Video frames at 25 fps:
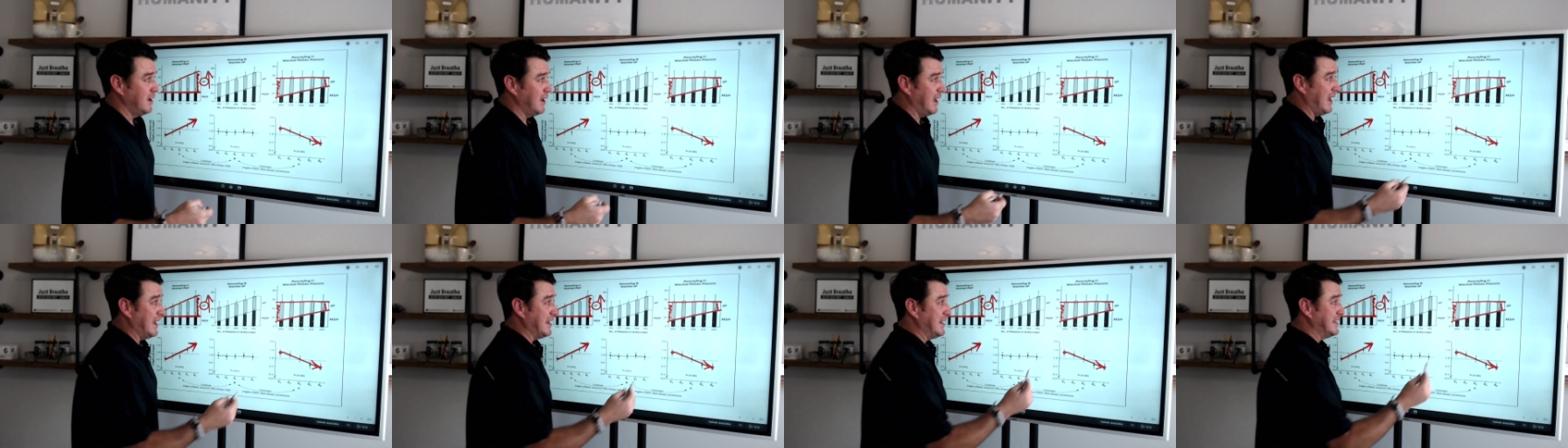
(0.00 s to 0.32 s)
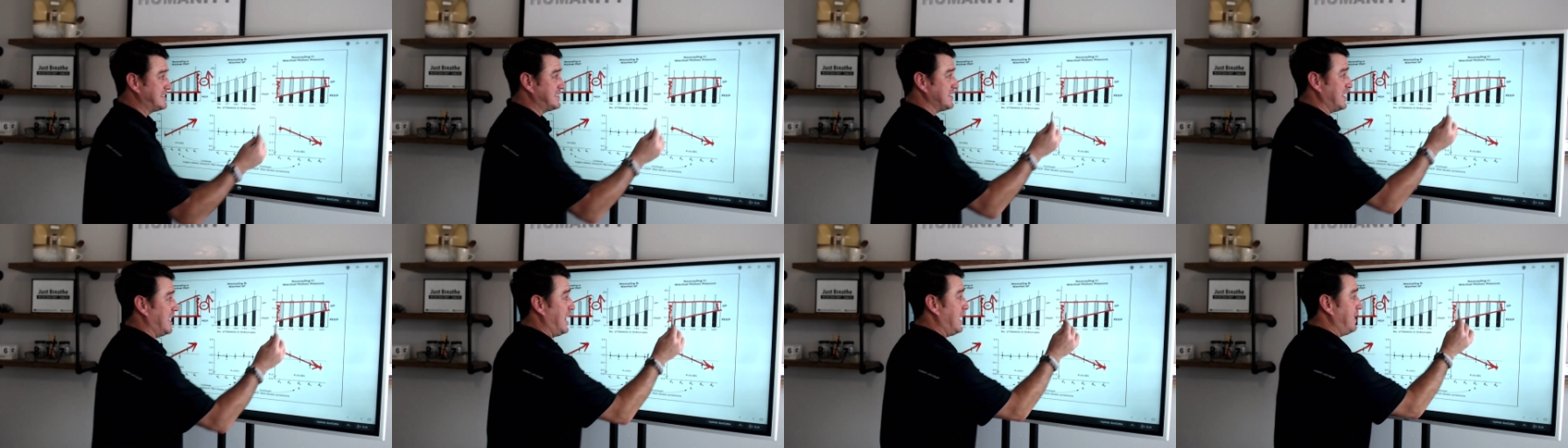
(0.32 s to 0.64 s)
and
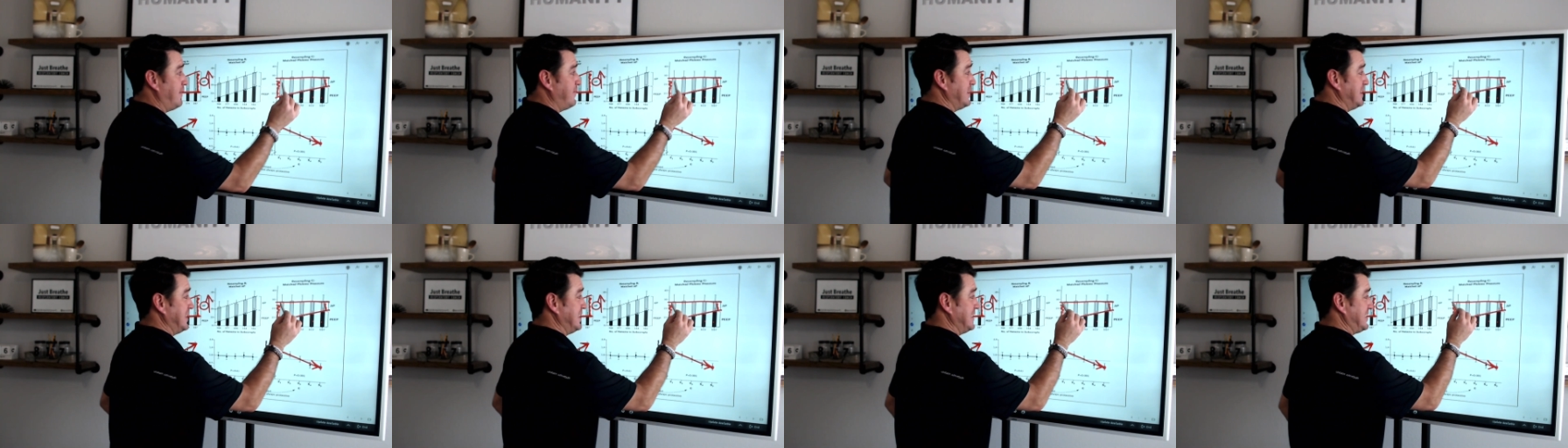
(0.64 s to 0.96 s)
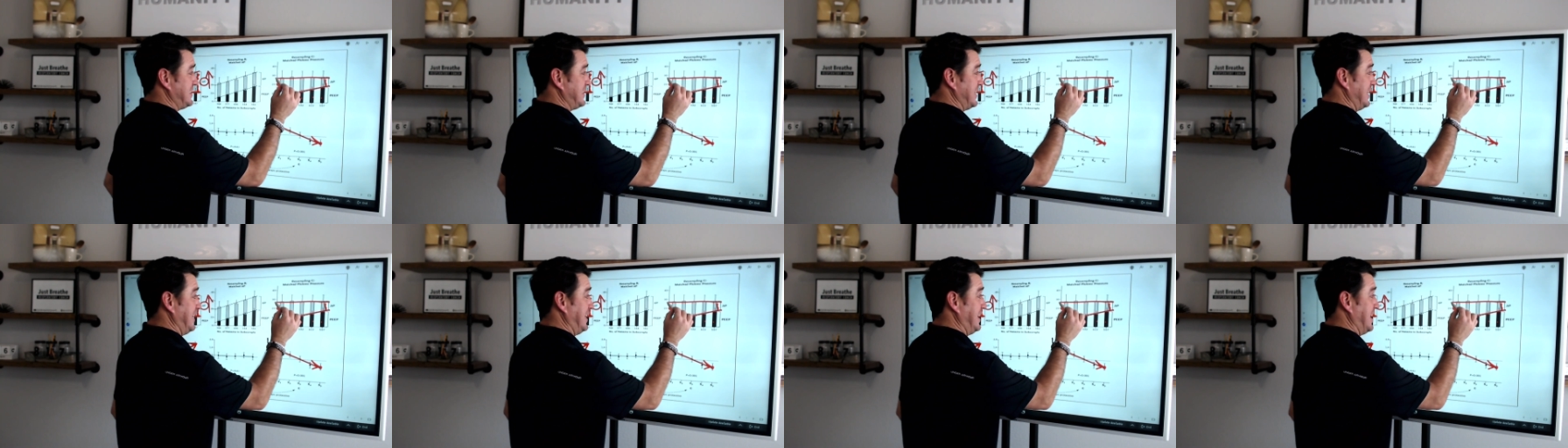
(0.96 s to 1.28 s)
it's
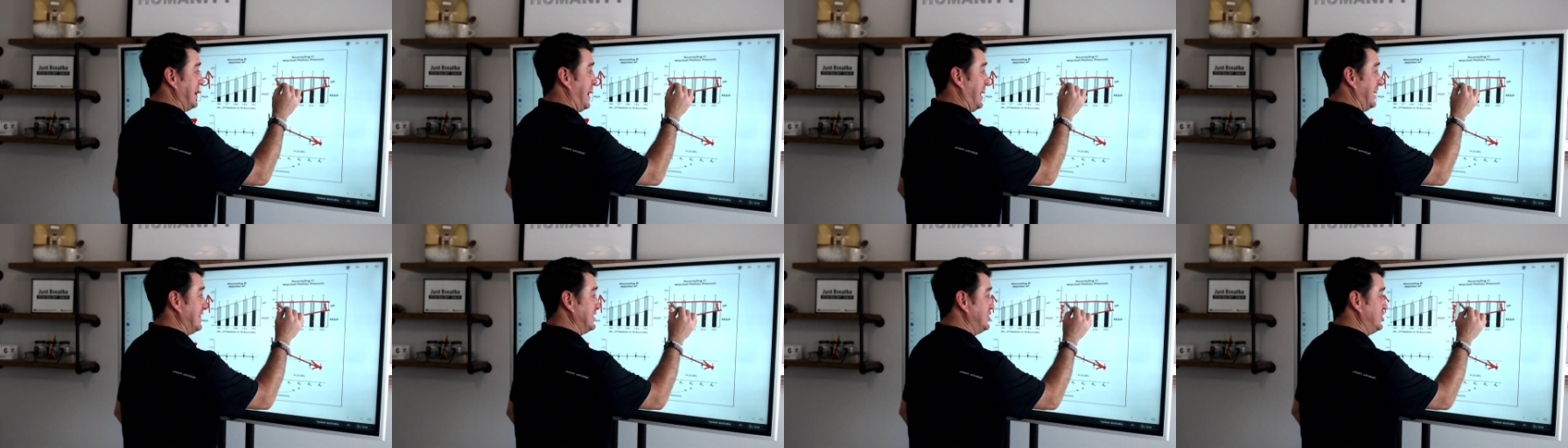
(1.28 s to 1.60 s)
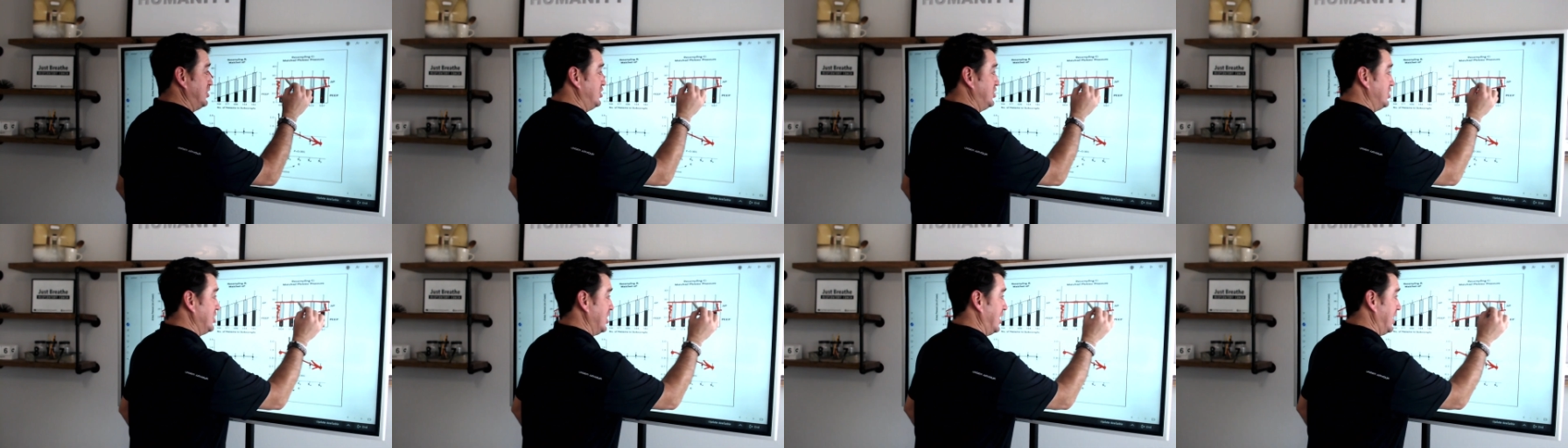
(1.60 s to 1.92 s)
obviously
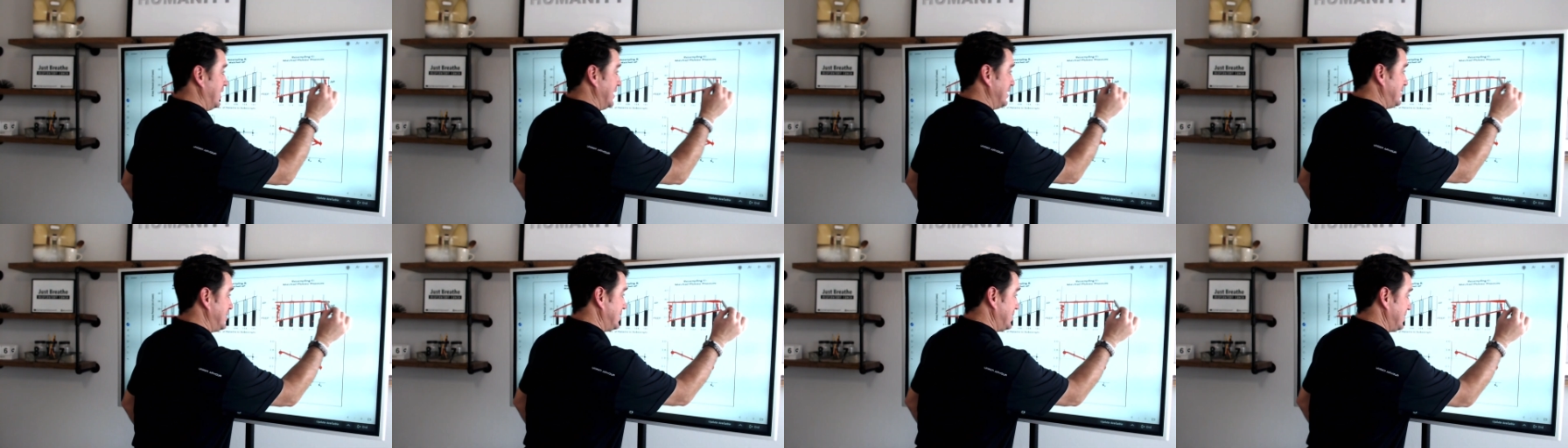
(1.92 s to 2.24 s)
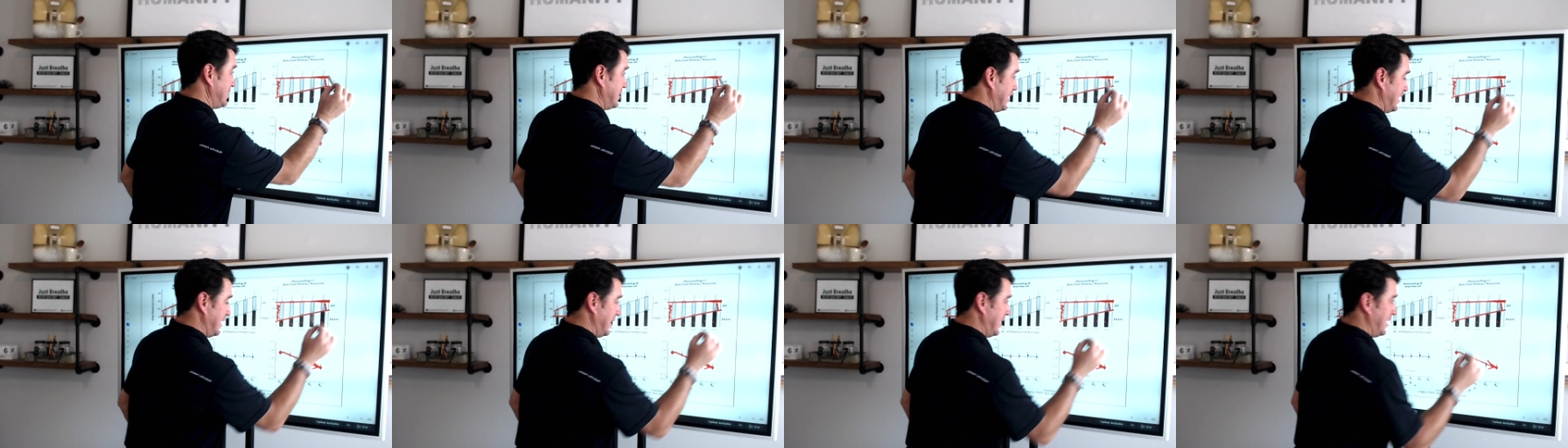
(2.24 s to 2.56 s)
not
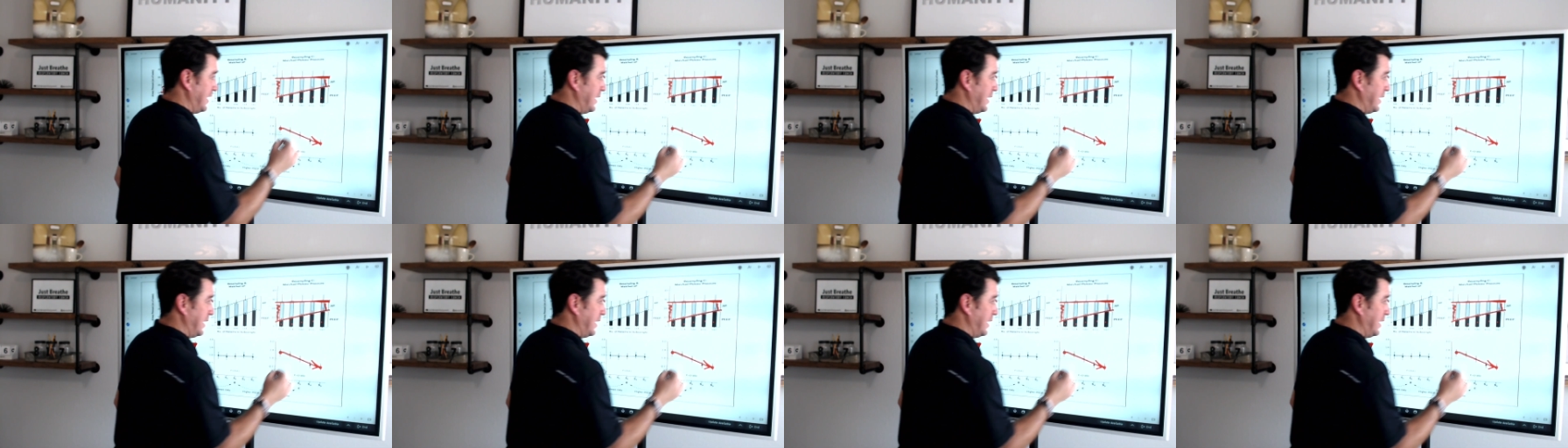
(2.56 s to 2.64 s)
just